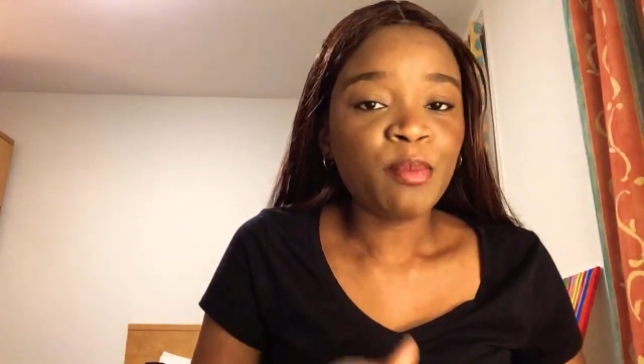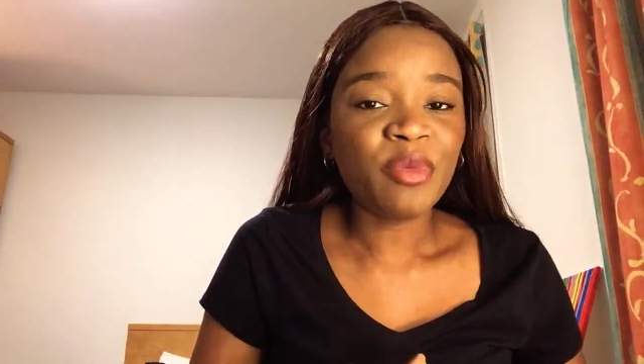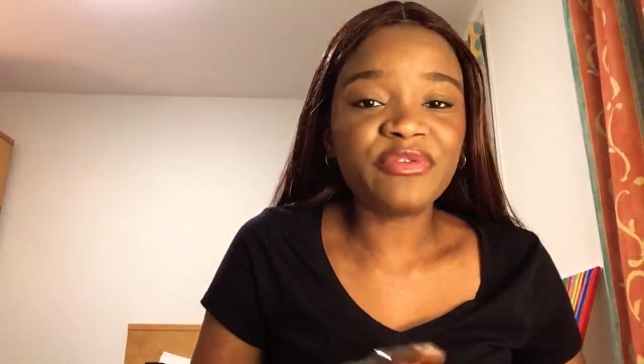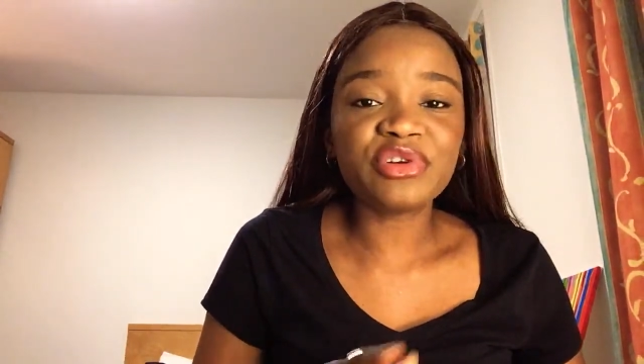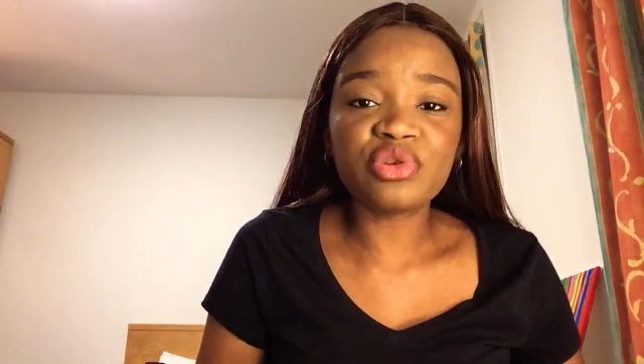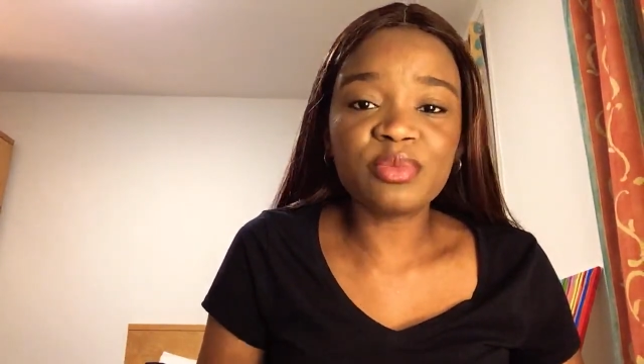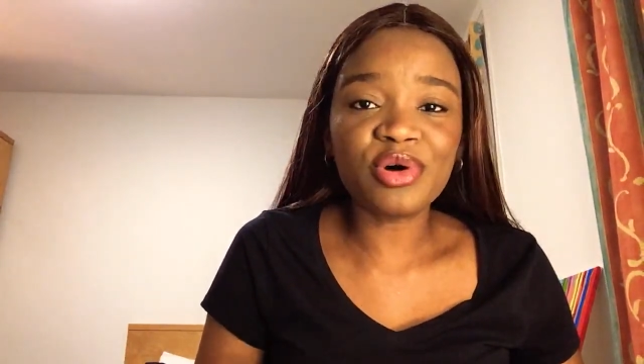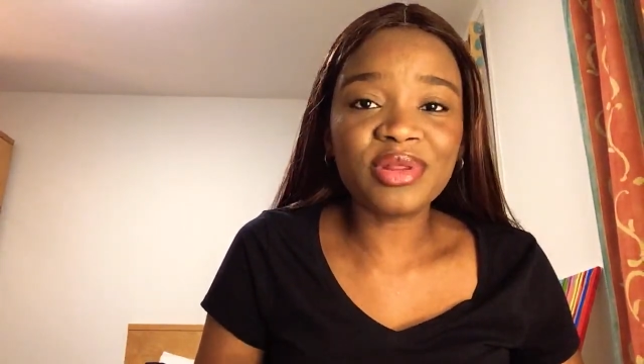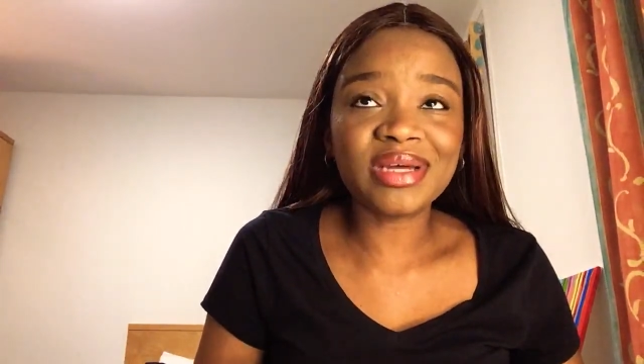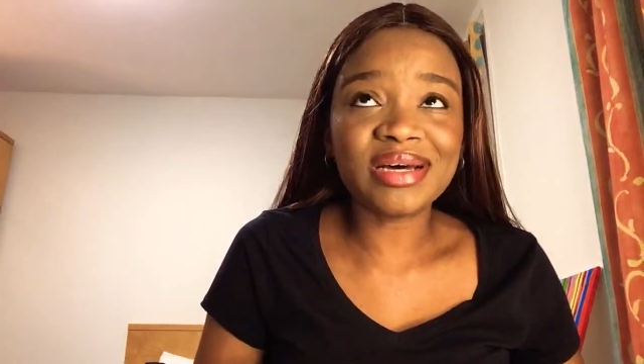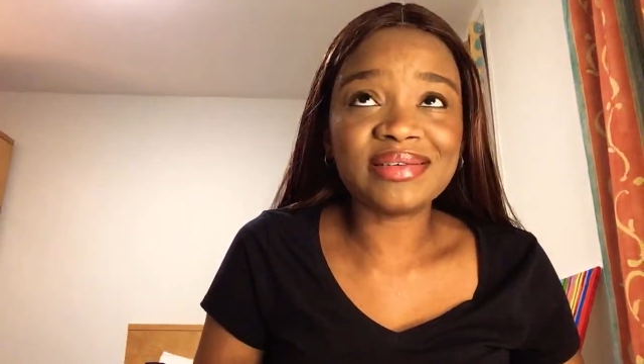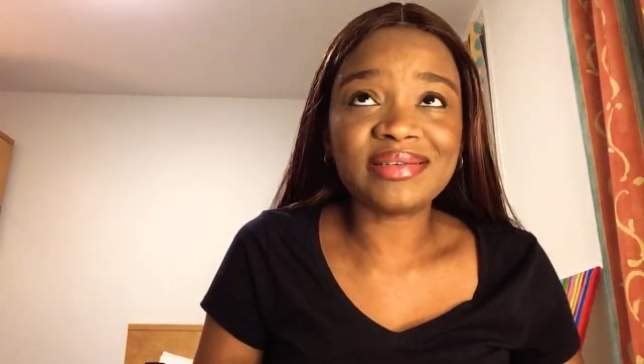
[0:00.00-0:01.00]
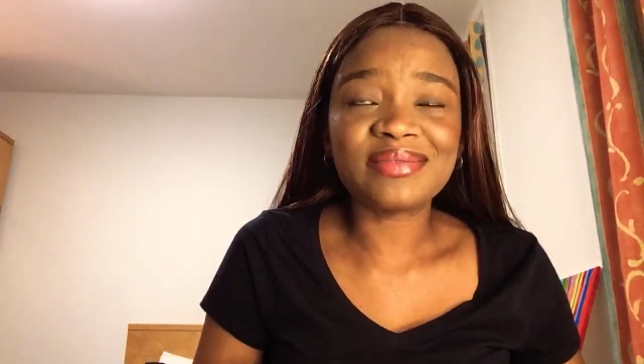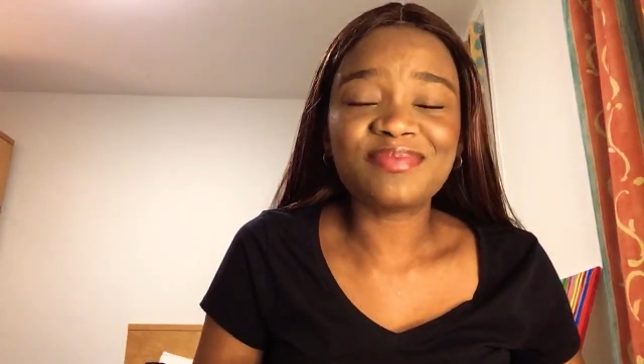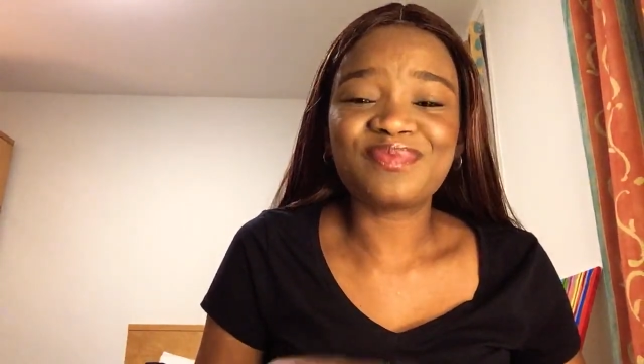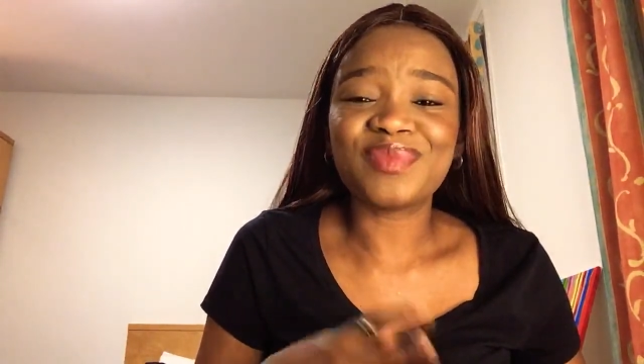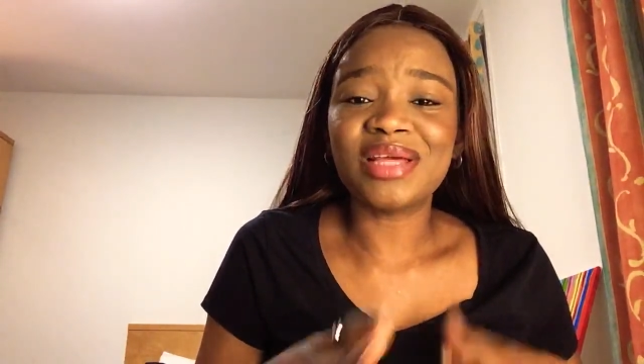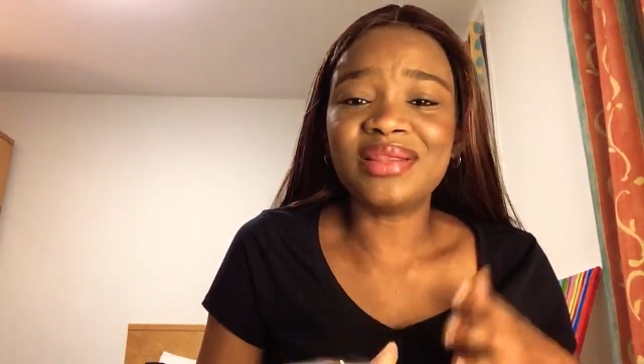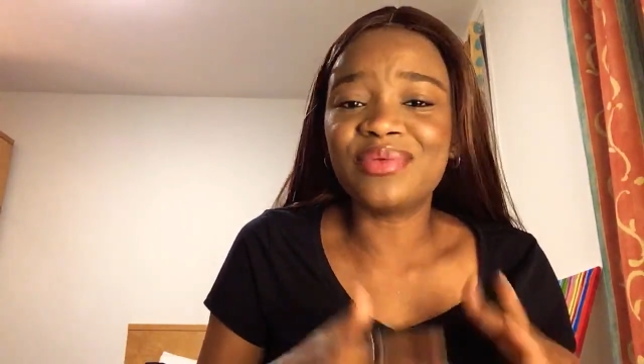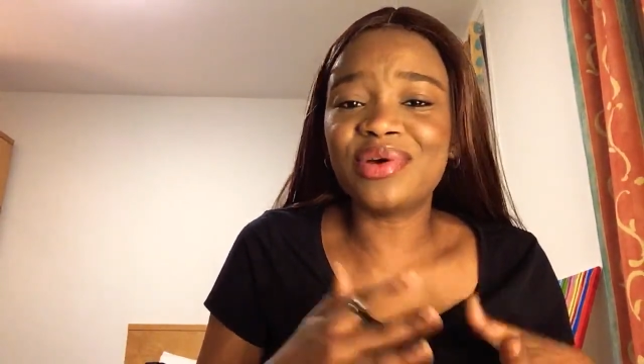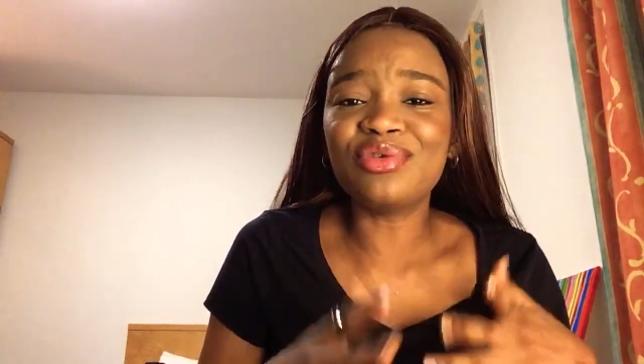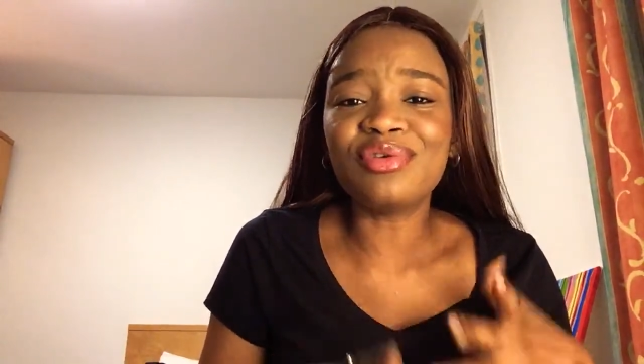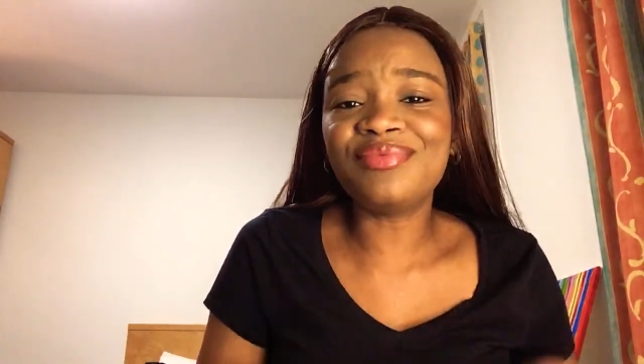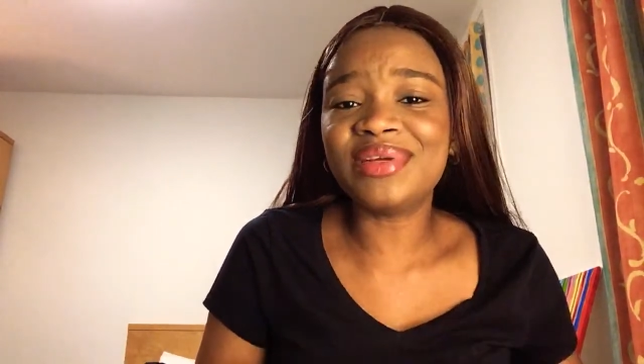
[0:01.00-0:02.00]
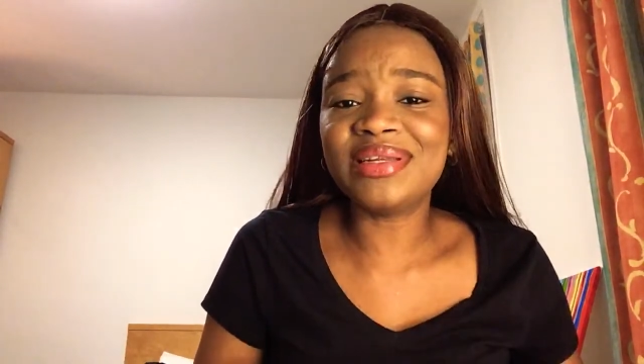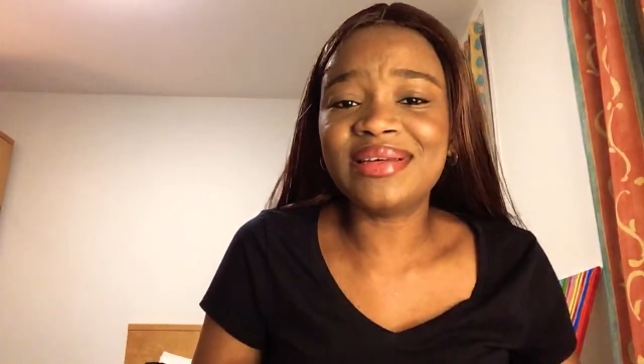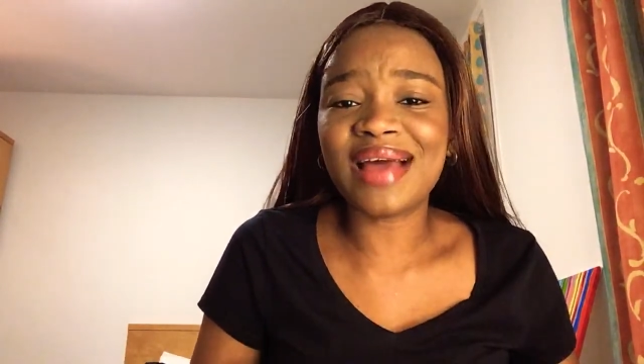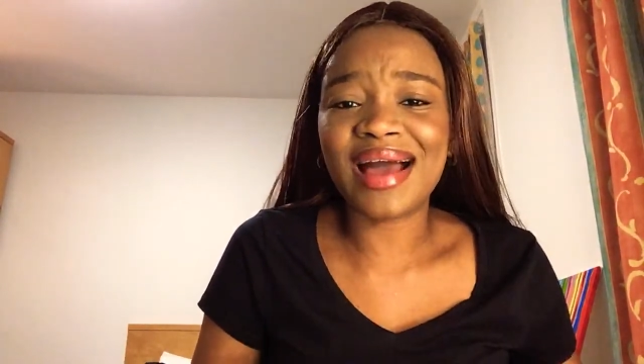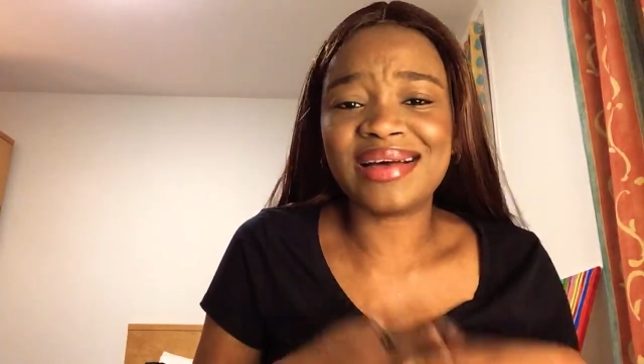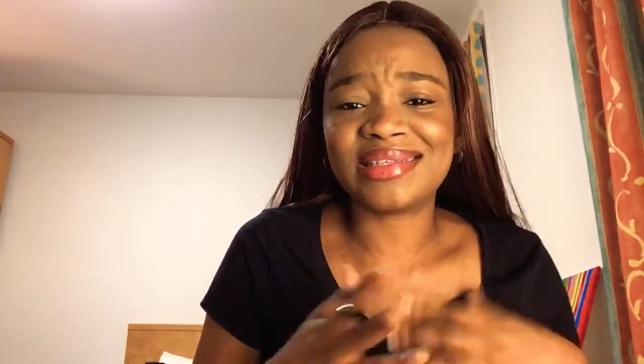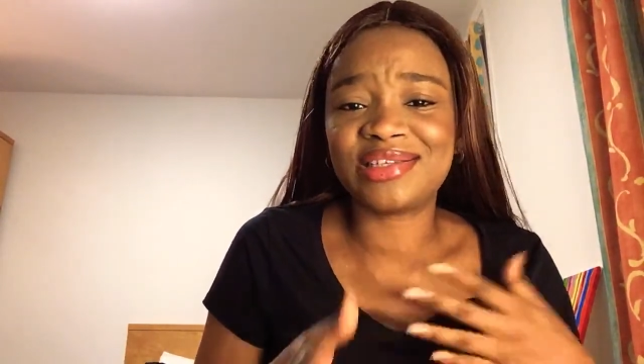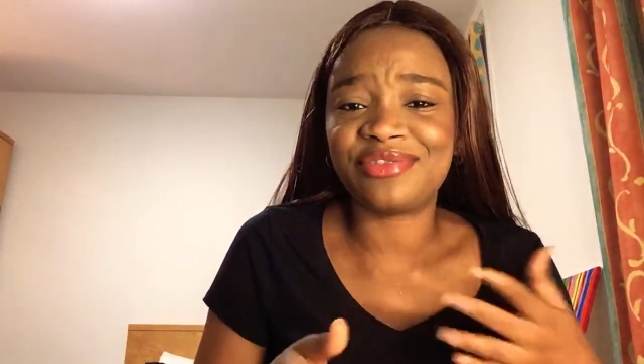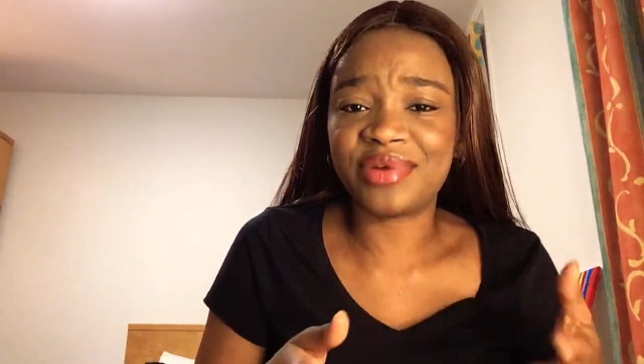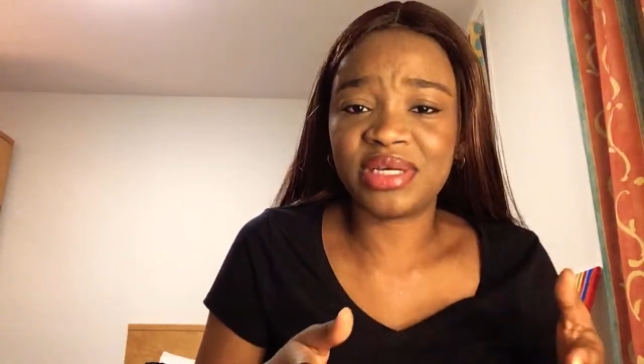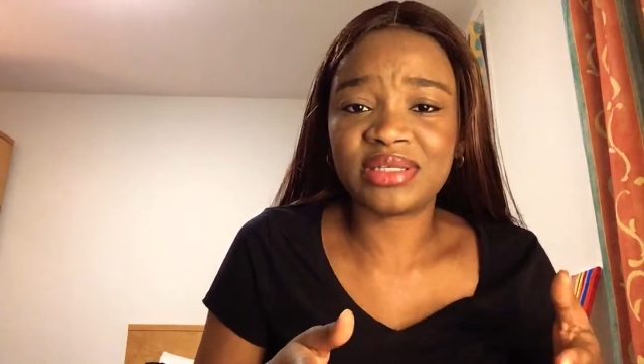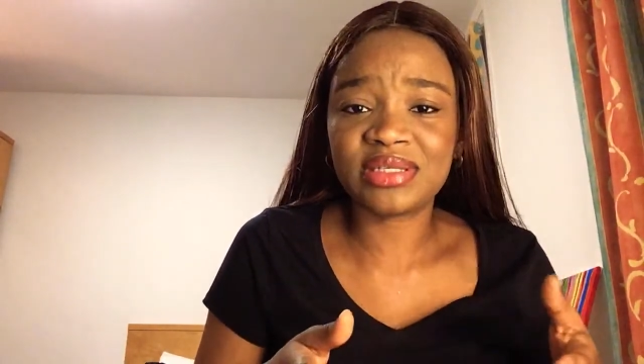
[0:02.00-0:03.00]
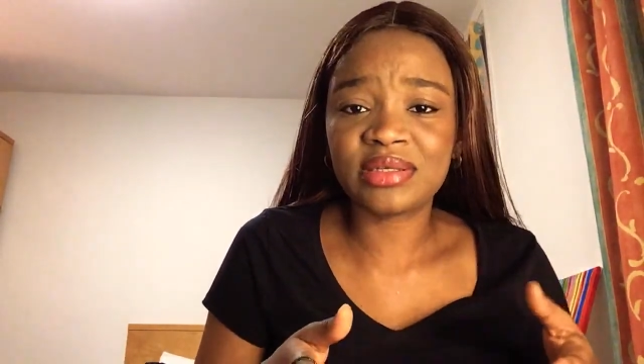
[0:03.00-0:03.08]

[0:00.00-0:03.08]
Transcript: But for some others, they were not really as great,